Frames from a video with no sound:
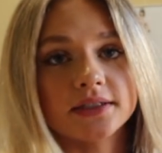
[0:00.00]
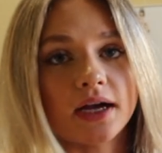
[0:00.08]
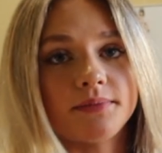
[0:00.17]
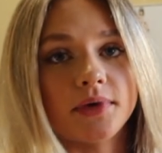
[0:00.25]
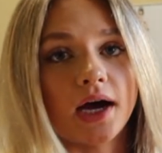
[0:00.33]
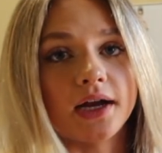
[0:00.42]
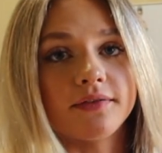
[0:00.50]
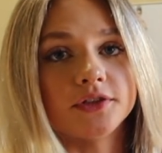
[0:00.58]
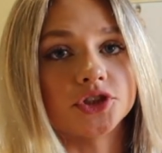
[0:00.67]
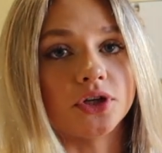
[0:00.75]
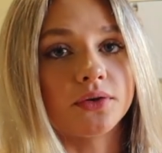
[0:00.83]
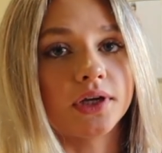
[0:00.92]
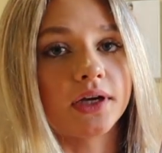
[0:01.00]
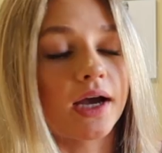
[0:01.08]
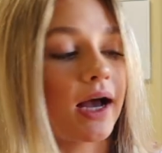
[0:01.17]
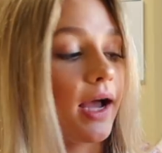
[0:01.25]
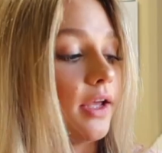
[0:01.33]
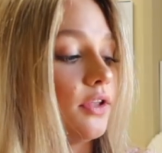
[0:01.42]
I'm not even joking.
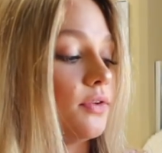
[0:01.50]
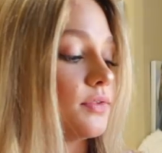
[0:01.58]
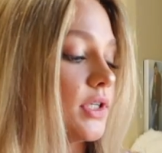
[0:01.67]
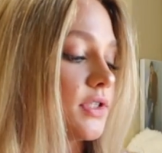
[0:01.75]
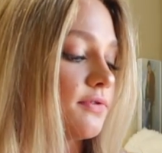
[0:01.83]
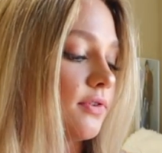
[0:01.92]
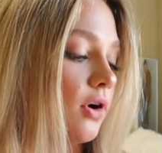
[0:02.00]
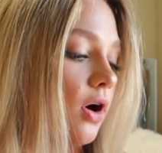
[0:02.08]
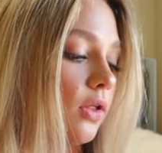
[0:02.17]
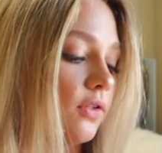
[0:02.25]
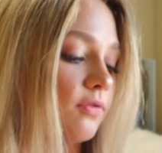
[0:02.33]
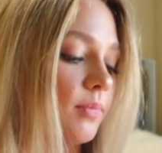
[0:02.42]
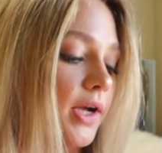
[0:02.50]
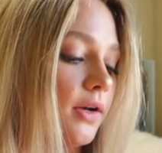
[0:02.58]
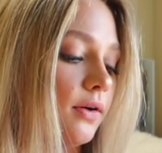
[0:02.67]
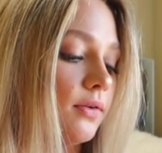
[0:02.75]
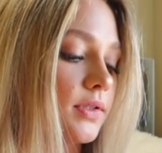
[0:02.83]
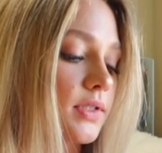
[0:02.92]
I use this for all of my
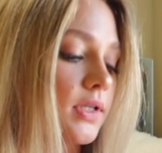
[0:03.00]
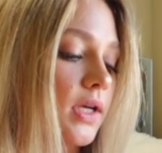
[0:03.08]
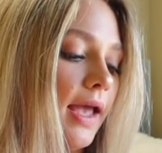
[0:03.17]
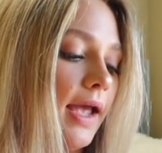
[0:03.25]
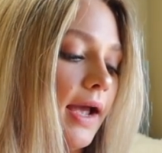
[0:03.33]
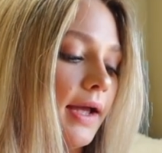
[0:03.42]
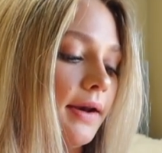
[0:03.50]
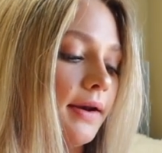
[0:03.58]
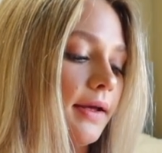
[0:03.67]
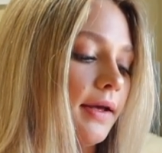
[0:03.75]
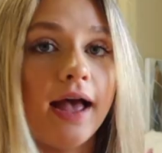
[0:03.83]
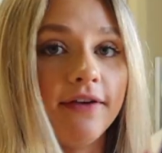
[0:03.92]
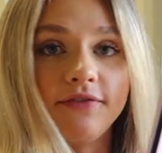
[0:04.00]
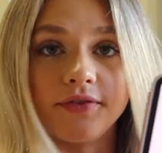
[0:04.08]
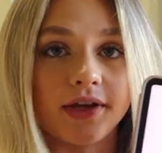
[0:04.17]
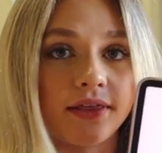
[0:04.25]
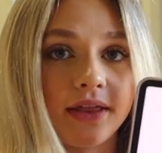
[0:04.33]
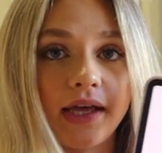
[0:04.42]
notes and
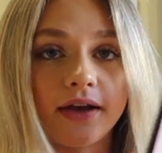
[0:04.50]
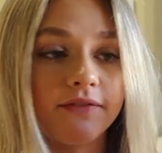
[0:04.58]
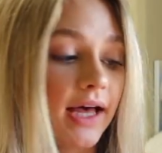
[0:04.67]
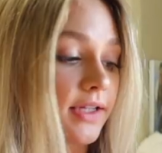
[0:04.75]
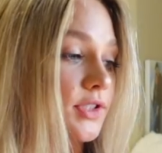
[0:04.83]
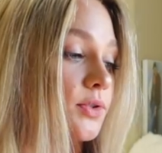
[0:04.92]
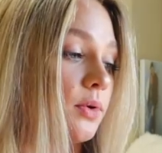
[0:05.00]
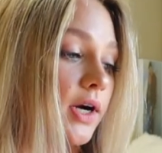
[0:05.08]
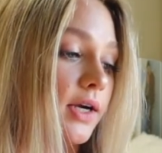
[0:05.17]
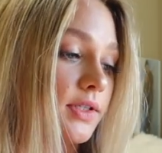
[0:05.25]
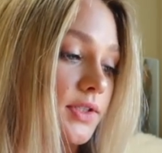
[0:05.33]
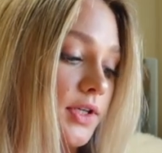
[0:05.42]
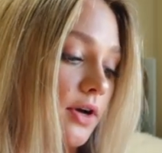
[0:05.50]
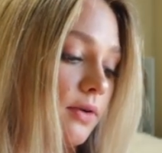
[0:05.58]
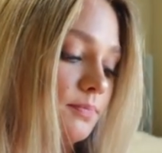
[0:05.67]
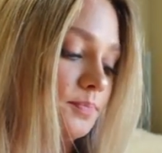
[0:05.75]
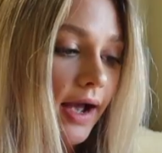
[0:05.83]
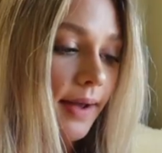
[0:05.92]
everything of that sort.
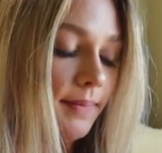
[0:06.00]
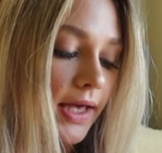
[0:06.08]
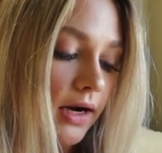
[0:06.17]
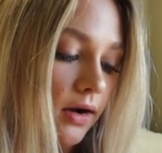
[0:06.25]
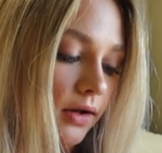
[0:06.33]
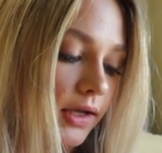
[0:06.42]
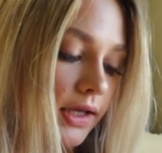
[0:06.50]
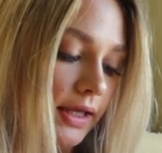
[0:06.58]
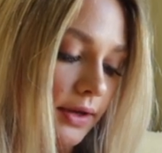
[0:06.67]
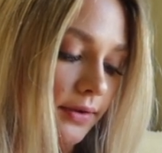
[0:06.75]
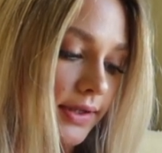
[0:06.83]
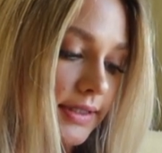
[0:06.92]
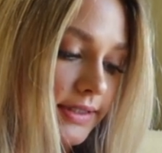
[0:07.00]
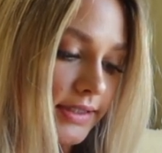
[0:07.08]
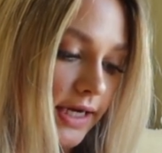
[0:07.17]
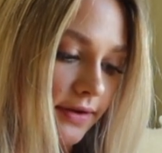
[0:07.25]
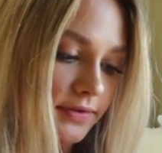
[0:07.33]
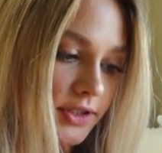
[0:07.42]
So I made it all cute and
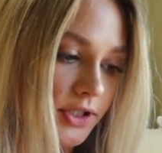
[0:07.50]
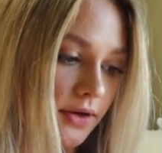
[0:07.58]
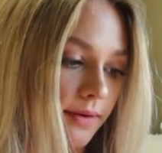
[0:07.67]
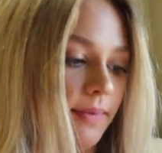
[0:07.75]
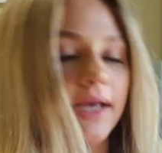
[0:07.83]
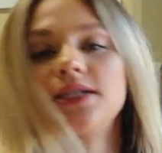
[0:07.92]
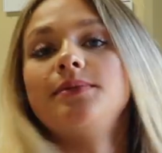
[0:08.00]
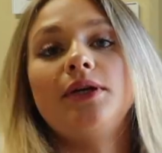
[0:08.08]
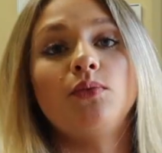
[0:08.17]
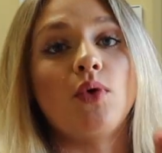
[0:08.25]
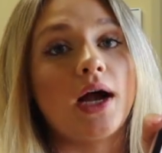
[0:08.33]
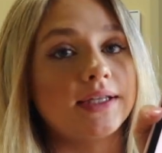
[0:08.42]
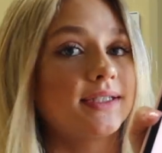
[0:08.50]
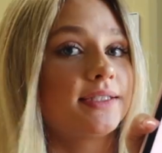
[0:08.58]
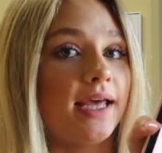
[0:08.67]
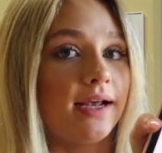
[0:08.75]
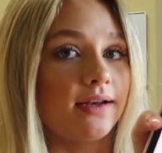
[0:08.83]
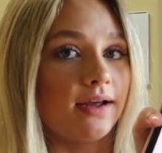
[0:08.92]
stuff, so it makes me want to
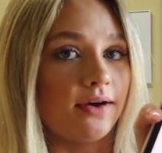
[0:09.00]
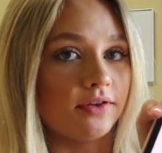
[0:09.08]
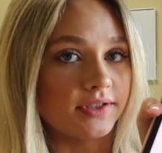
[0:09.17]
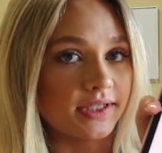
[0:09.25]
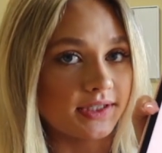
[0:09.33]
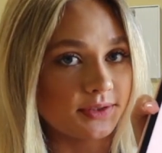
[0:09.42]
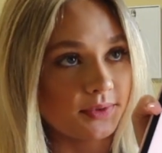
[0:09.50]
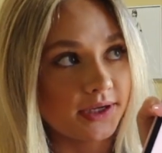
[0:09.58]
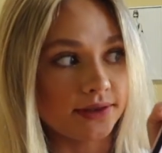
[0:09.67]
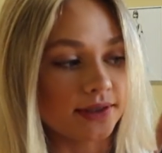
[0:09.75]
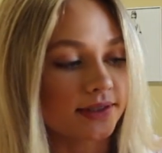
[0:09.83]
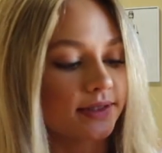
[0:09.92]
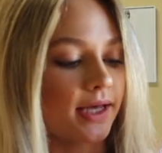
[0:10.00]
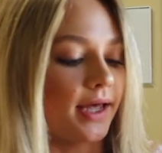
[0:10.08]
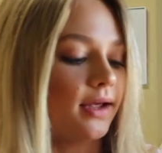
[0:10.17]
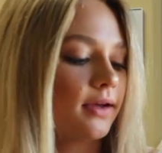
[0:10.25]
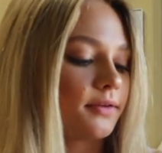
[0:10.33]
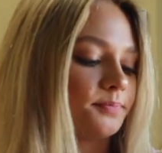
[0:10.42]
take notes. This is what it looks
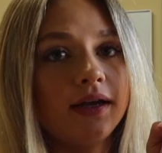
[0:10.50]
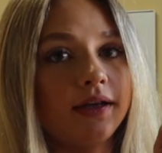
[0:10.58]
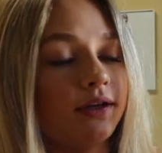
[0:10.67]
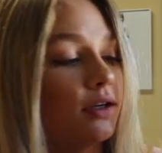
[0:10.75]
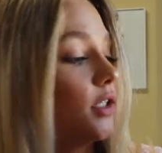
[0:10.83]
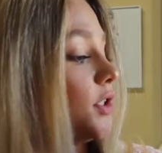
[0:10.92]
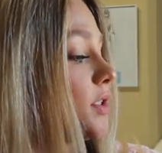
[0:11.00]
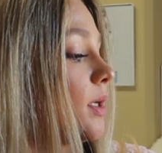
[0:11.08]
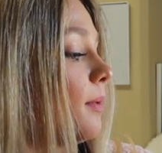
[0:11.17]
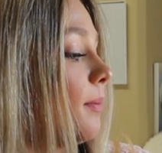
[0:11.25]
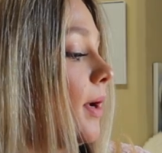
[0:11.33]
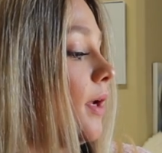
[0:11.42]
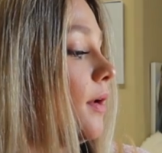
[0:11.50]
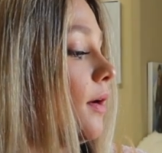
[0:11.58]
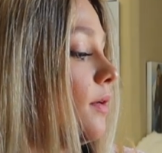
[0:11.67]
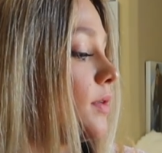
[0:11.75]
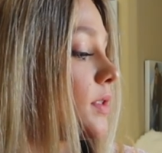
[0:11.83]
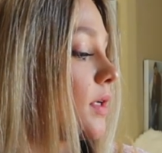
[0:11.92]
like. And here are just some of my
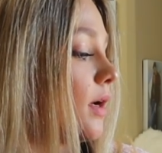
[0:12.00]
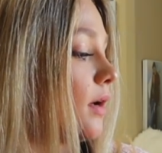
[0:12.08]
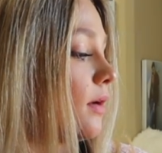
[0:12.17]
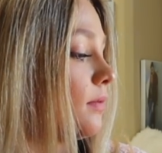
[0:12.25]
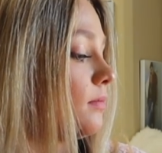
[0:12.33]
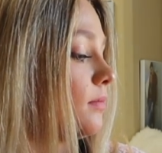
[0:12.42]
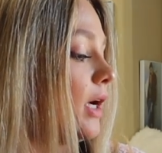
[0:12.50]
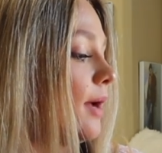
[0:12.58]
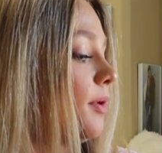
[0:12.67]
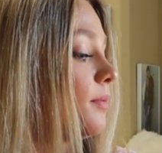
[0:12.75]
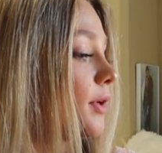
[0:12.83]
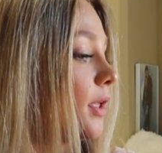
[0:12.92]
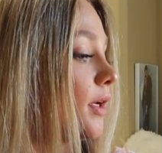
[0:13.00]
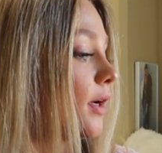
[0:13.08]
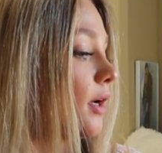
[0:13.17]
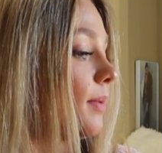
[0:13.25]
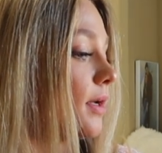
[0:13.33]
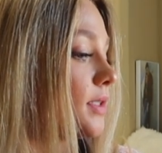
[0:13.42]
notes. Um, I've been really
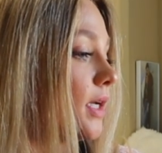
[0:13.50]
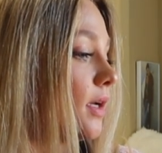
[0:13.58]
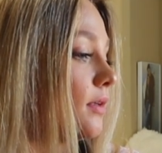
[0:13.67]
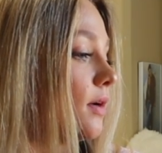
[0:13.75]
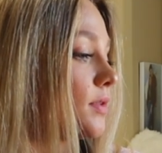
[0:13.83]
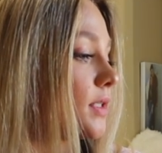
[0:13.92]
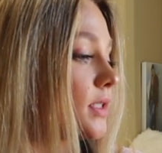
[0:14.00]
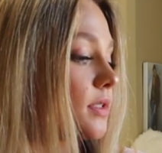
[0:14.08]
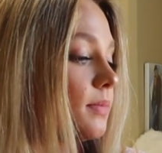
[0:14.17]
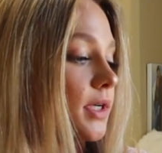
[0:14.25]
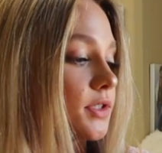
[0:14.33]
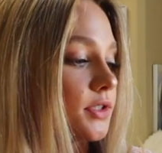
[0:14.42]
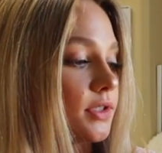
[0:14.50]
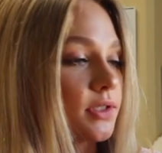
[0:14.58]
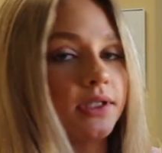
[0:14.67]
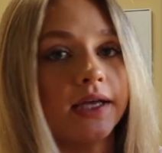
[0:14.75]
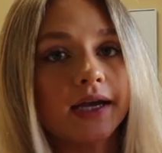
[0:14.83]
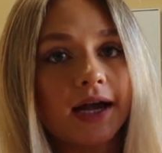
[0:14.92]
good about taking notes this semester.
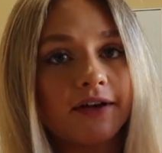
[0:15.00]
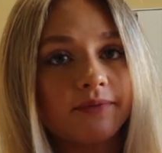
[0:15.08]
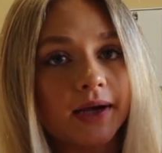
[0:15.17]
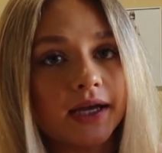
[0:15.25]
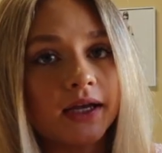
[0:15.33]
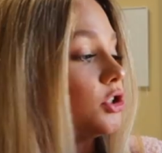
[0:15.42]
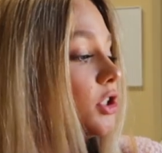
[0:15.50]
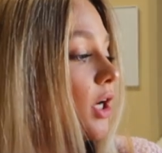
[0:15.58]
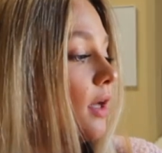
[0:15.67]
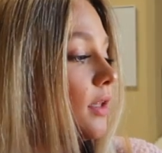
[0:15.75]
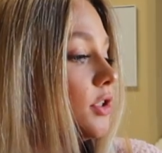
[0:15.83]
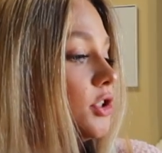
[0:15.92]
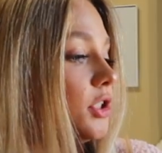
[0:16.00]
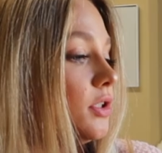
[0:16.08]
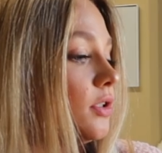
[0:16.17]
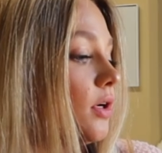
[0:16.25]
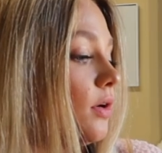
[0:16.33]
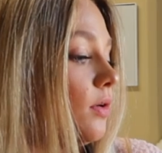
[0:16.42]
See, like I have my geology
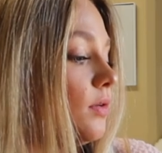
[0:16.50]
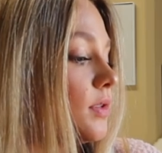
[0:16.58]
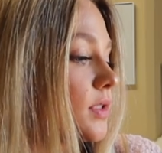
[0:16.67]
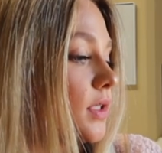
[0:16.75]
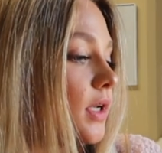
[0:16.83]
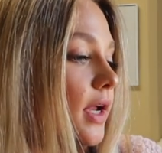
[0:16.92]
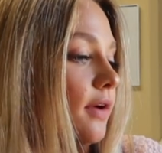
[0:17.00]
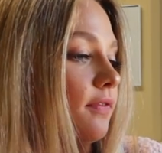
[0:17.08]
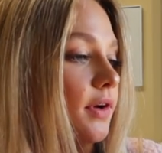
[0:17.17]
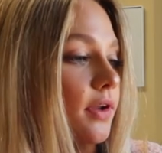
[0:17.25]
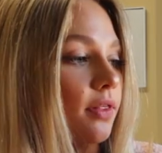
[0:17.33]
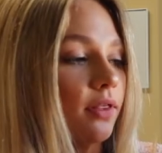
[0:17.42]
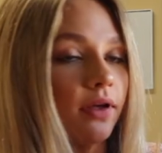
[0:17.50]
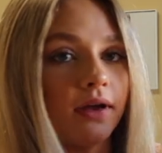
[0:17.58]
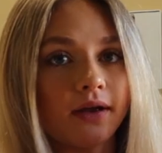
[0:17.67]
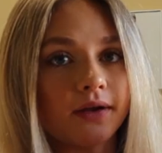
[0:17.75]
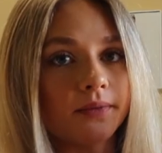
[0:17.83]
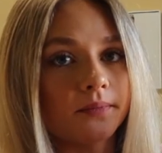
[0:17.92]
notes and
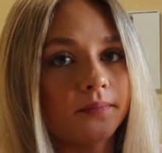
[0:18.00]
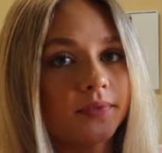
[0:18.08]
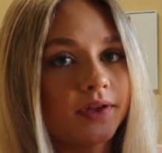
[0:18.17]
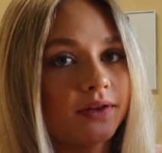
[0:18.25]
everything.